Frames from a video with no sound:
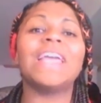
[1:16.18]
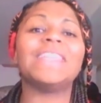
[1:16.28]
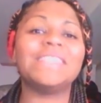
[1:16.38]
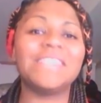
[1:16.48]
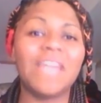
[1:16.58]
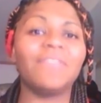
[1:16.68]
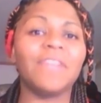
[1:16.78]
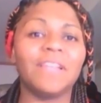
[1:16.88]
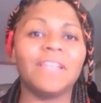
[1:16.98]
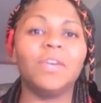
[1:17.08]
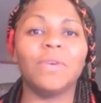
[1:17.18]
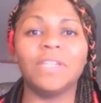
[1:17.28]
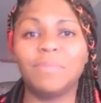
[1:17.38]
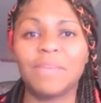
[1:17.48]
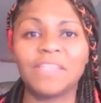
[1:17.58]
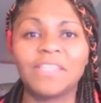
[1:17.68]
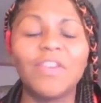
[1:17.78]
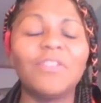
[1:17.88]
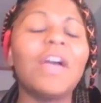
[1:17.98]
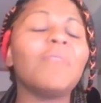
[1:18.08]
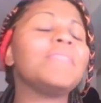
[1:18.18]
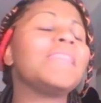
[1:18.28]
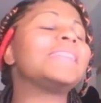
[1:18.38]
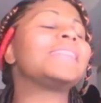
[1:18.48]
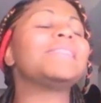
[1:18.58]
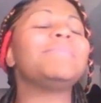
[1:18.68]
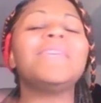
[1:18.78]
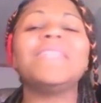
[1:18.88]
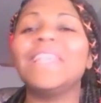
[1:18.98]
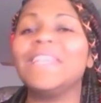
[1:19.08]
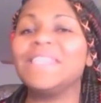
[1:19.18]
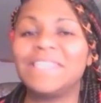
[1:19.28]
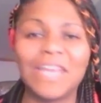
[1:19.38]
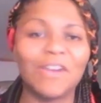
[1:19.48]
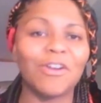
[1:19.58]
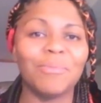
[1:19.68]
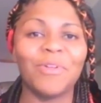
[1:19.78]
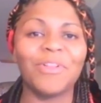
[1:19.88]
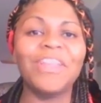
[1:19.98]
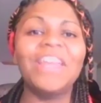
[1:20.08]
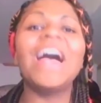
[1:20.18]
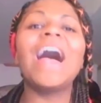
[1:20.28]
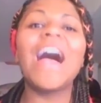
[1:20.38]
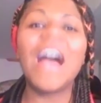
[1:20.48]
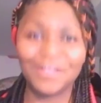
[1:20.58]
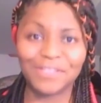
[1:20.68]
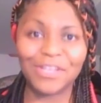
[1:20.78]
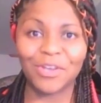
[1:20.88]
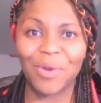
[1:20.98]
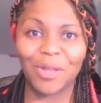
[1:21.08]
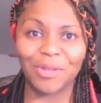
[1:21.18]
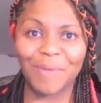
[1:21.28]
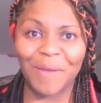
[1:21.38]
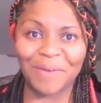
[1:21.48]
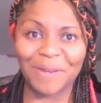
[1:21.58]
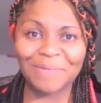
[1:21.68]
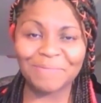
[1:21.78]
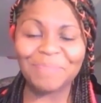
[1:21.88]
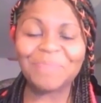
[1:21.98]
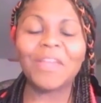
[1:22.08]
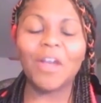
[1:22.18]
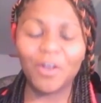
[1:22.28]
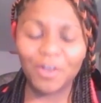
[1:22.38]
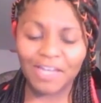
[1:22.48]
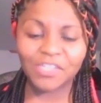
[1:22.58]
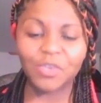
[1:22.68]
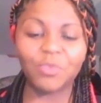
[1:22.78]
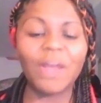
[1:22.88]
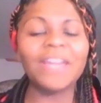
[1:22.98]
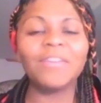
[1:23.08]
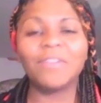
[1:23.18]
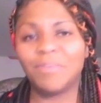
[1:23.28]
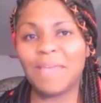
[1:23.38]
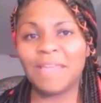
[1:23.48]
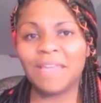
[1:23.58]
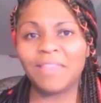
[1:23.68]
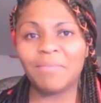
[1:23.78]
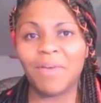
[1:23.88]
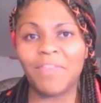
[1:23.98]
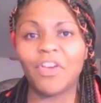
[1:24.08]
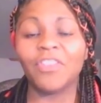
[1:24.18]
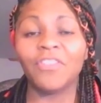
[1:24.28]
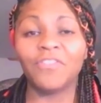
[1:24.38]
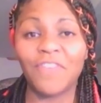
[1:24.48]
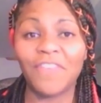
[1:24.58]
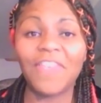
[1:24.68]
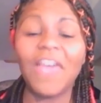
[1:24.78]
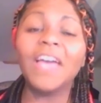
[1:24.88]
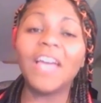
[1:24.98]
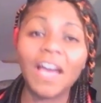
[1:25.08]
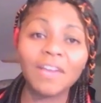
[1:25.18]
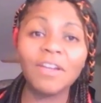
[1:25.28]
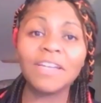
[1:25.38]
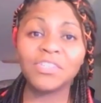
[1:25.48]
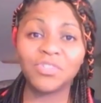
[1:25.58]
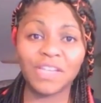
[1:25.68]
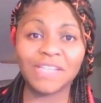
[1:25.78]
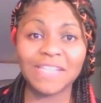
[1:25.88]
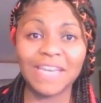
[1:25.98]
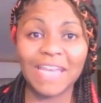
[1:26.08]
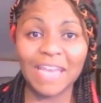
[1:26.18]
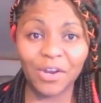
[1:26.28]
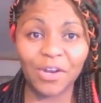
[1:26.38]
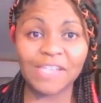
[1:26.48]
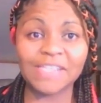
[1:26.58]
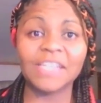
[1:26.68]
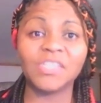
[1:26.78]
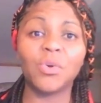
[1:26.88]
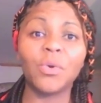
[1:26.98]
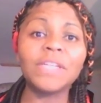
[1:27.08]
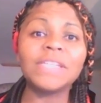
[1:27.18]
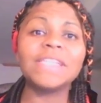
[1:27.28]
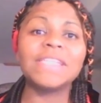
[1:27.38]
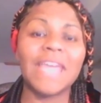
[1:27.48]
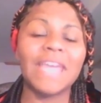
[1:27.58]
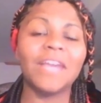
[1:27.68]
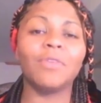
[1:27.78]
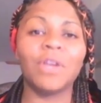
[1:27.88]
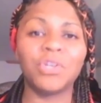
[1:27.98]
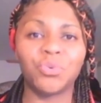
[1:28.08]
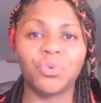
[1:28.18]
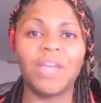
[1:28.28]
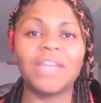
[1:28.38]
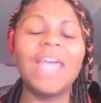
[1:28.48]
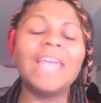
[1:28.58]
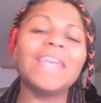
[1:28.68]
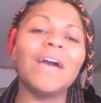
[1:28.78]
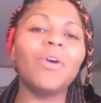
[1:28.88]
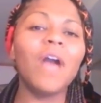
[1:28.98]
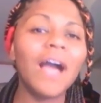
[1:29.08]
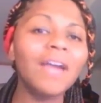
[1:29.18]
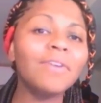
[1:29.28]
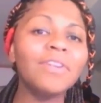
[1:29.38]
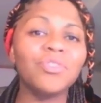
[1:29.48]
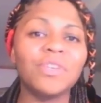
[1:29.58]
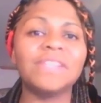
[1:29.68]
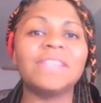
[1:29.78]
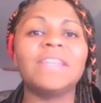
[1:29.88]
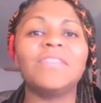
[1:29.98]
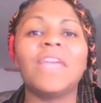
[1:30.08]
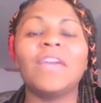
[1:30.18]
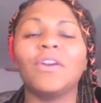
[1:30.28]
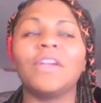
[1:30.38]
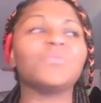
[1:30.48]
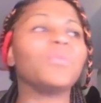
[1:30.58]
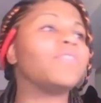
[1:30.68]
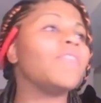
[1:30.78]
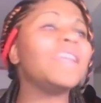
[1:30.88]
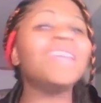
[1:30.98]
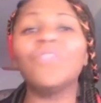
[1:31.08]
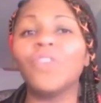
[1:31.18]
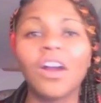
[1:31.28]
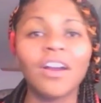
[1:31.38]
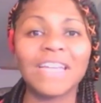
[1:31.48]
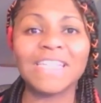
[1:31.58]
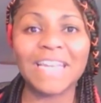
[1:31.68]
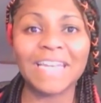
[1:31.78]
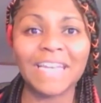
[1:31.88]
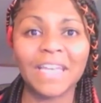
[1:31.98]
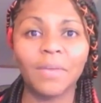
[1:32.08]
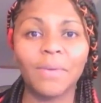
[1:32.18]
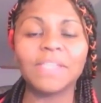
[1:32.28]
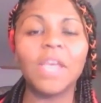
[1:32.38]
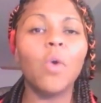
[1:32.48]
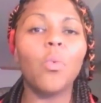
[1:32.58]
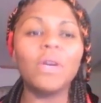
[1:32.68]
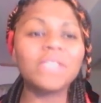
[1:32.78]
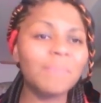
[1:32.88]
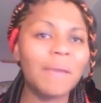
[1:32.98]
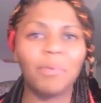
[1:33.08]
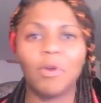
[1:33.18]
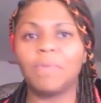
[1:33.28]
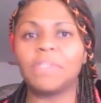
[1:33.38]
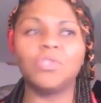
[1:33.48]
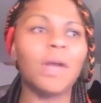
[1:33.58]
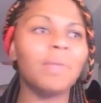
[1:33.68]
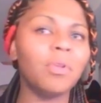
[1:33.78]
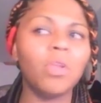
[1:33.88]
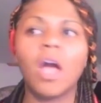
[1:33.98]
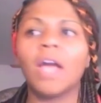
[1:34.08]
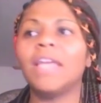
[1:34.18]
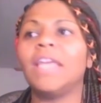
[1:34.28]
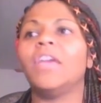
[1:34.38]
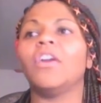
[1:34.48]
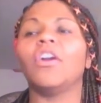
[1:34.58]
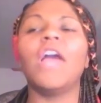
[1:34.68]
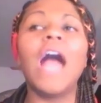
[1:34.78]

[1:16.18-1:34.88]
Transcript: it's definitely going to be a slowdown but that doesn't mean that it's terrible I'll tell you all about it. All right, so right here at the beginning of the month on the 5th, Chiron is transiting Aries and it's going to take a retrograde. Now, Chiron transiting Aries, we're fighting for our identity anyways. What's my purpose? Do I belong here?